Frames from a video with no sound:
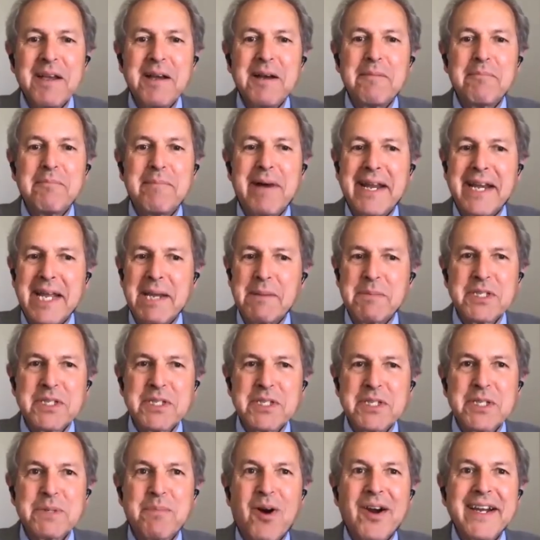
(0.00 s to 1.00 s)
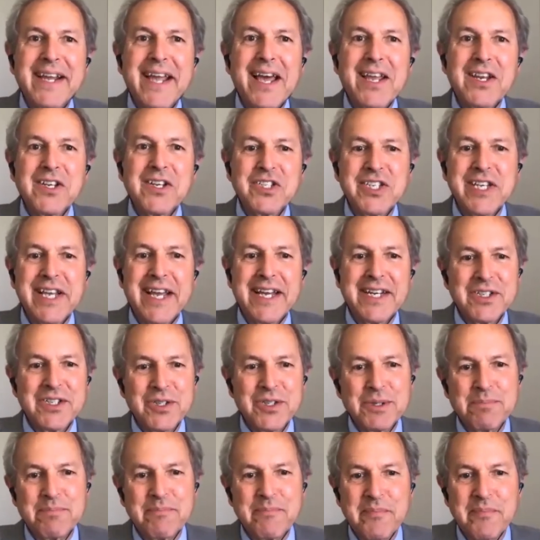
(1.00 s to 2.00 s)
My name is Marc Alexander,
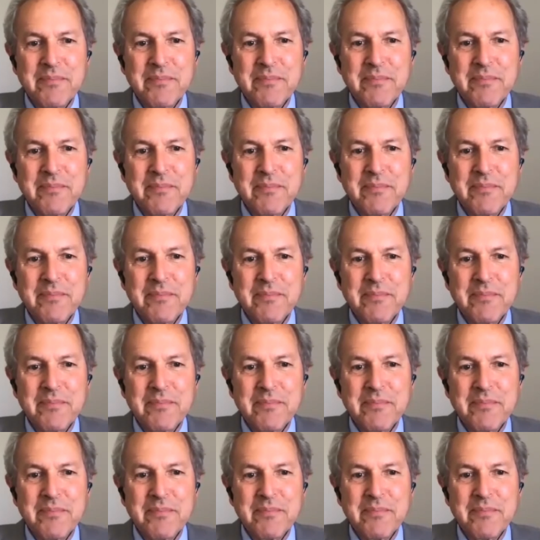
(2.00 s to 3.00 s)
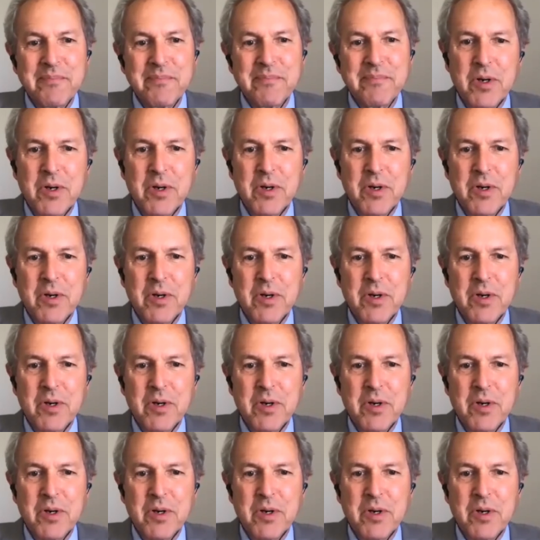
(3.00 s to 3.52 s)
and I'm a member